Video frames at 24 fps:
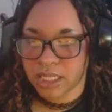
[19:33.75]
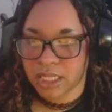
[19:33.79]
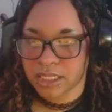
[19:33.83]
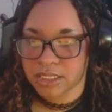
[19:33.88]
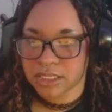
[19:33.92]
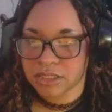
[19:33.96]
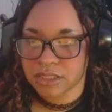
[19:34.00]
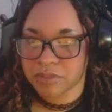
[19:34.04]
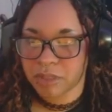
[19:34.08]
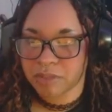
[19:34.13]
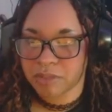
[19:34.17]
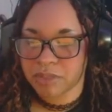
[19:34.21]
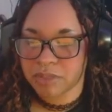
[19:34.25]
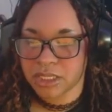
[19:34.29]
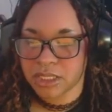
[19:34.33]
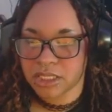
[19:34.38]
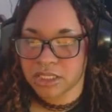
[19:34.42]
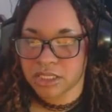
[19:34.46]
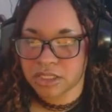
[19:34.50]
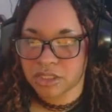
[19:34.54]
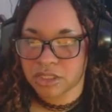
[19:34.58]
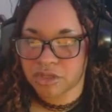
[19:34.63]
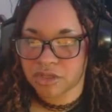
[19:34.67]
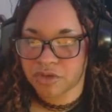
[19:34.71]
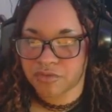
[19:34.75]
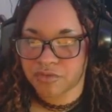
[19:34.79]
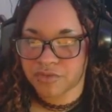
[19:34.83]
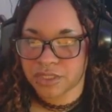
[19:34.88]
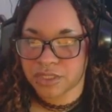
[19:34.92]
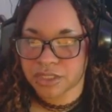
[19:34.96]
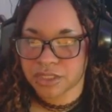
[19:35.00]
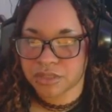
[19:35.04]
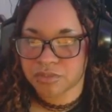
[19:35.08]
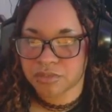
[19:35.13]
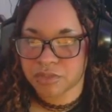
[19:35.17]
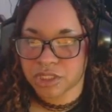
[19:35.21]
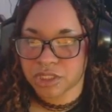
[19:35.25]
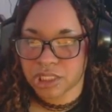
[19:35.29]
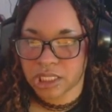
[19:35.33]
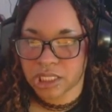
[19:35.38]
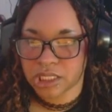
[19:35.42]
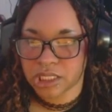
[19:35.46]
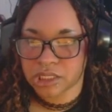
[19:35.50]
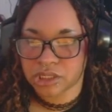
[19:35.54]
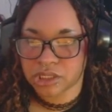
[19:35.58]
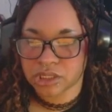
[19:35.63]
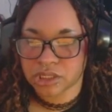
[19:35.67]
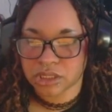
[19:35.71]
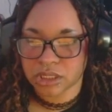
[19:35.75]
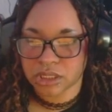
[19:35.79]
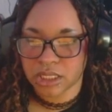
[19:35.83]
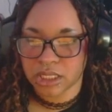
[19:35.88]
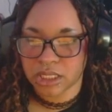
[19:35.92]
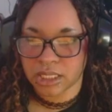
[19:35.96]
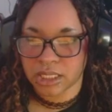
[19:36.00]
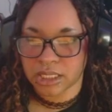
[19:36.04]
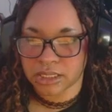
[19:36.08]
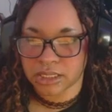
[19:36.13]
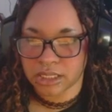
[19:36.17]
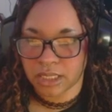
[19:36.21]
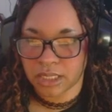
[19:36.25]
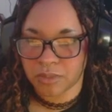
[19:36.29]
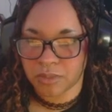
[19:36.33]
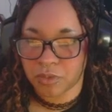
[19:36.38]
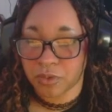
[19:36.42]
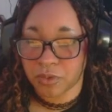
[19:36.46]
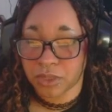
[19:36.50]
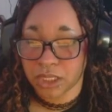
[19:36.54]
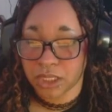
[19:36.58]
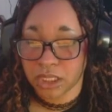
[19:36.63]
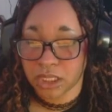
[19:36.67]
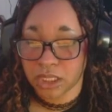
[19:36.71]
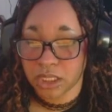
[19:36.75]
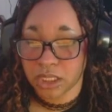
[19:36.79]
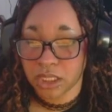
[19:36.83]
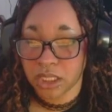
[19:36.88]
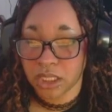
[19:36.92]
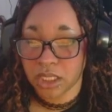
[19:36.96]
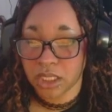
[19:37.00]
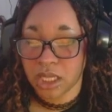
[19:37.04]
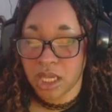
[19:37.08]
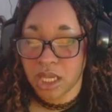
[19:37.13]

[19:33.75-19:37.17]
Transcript: because it might be easier to fit some chairs and a table here,